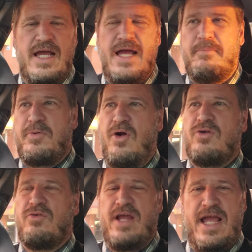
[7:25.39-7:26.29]
and
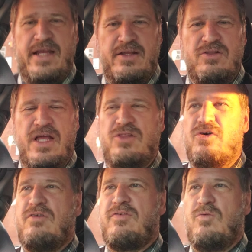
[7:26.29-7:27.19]
procreate and, and
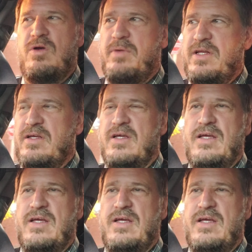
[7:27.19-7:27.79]
look for women